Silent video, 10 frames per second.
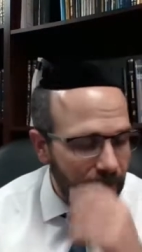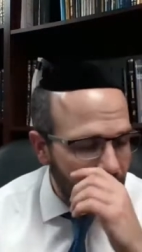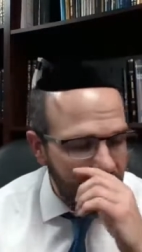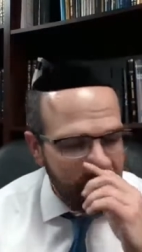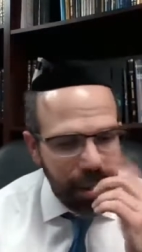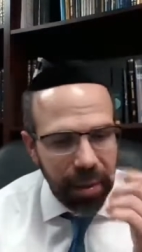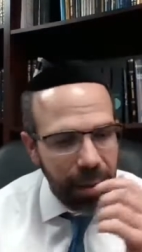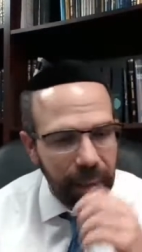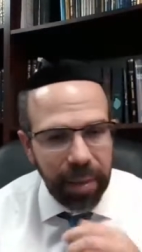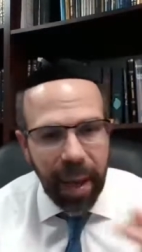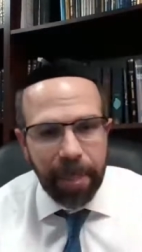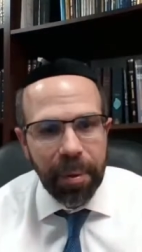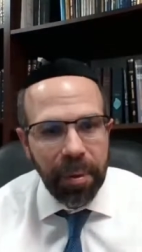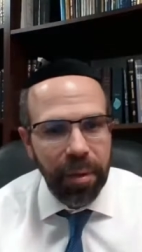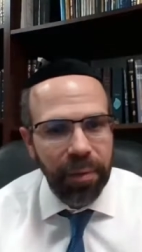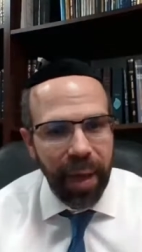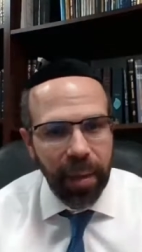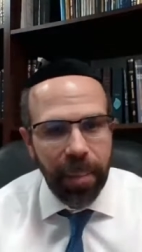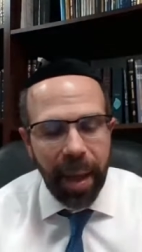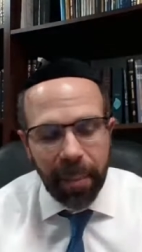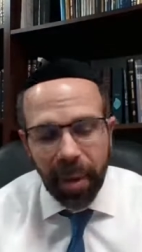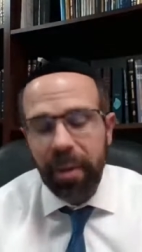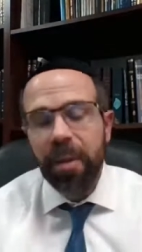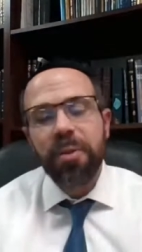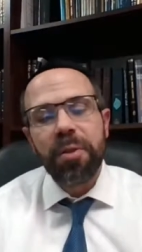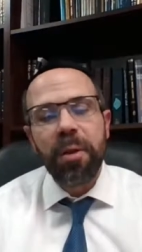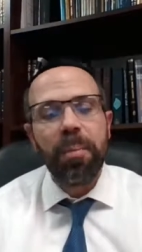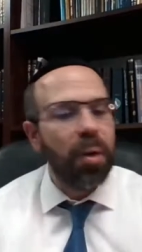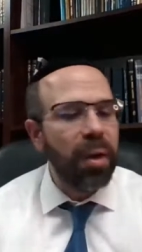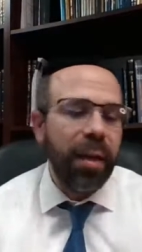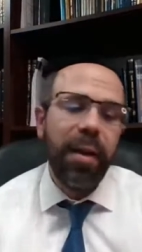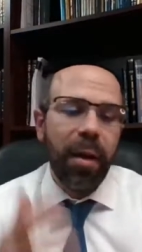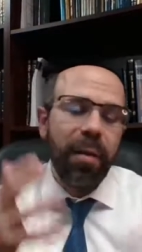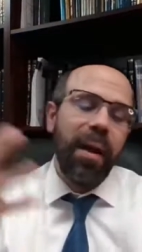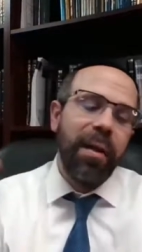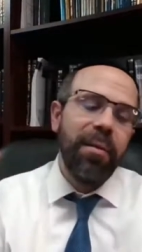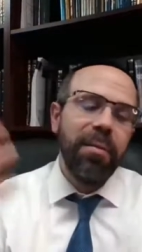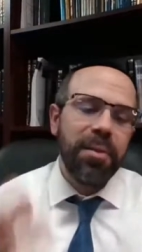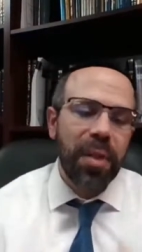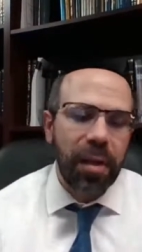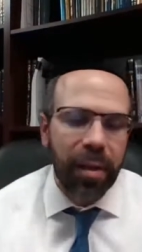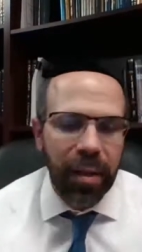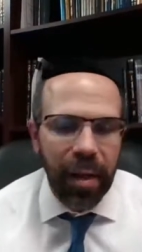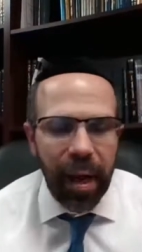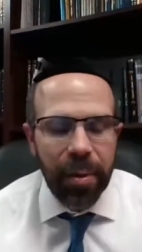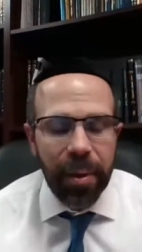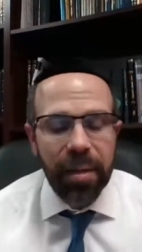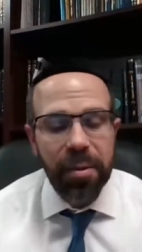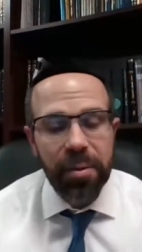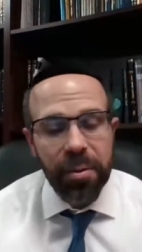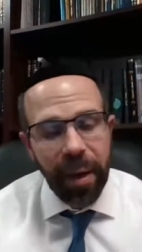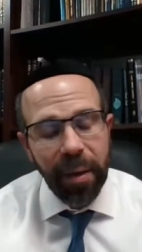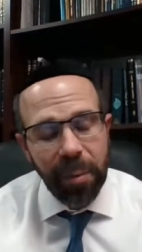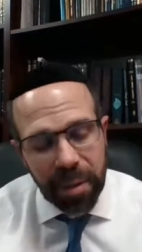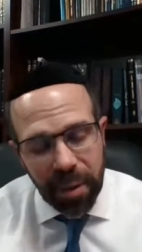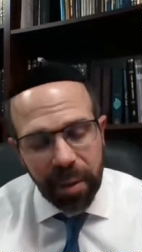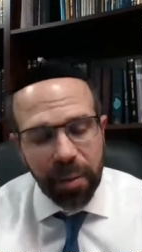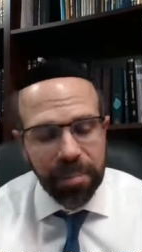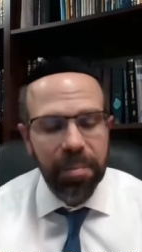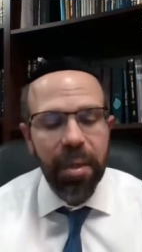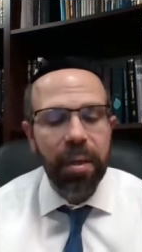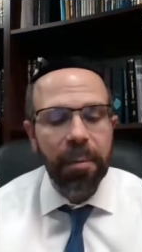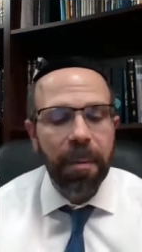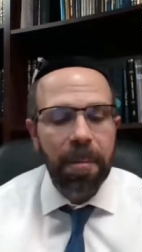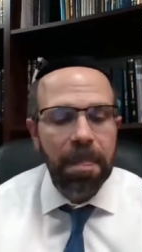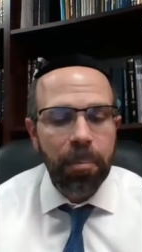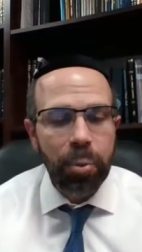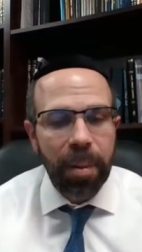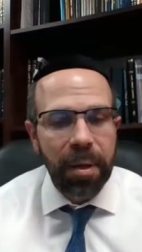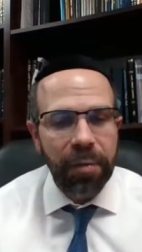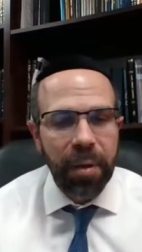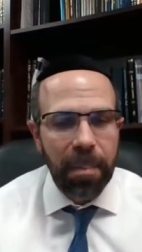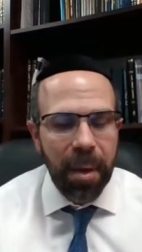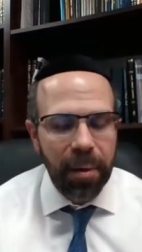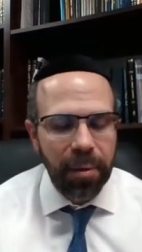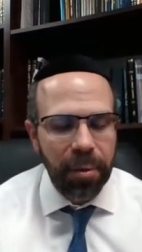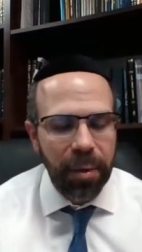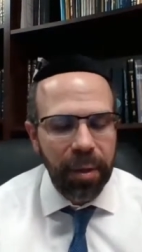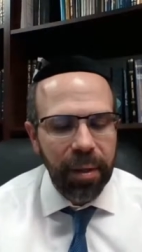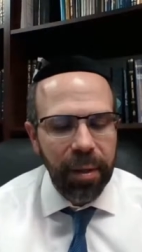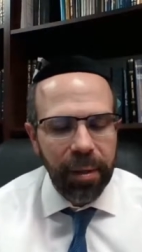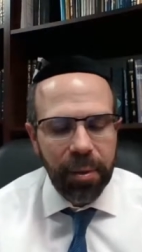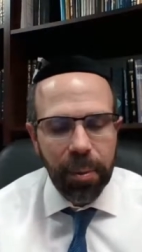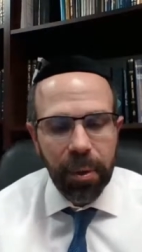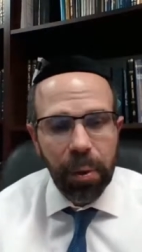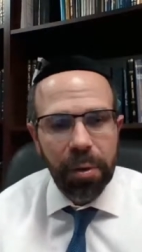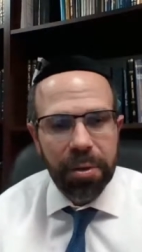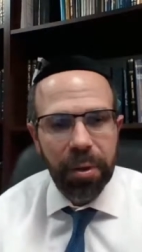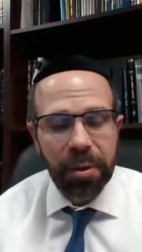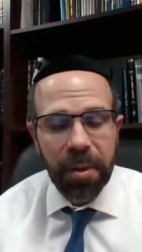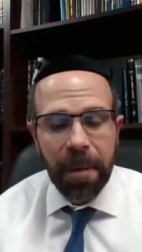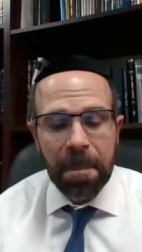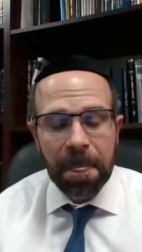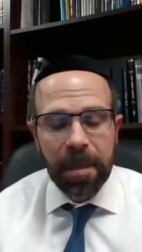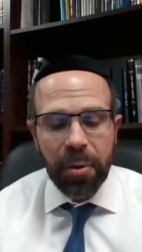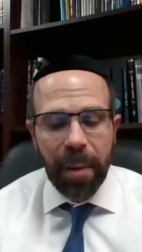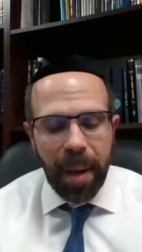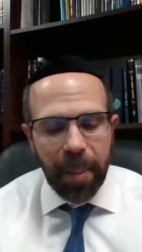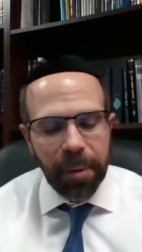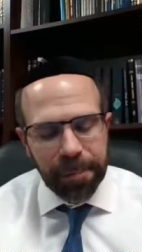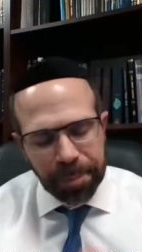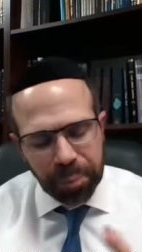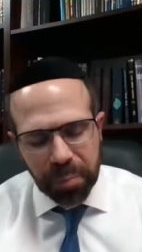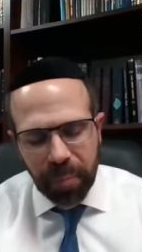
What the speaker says: what is the capital of Alabama, so you put it in there, and suddenly you got your answer. It's great. It was a little, primitive compared to to a Google search. So I remember